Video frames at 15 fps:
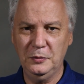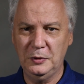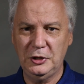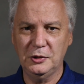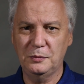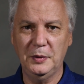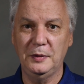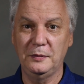
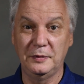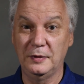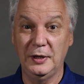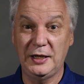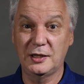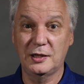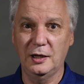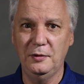just
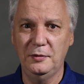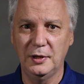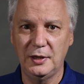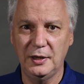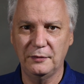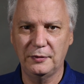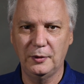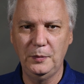excluded
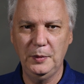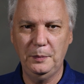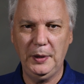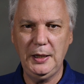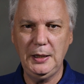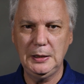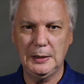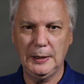it from the
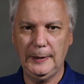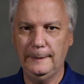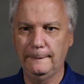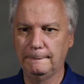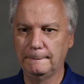painting.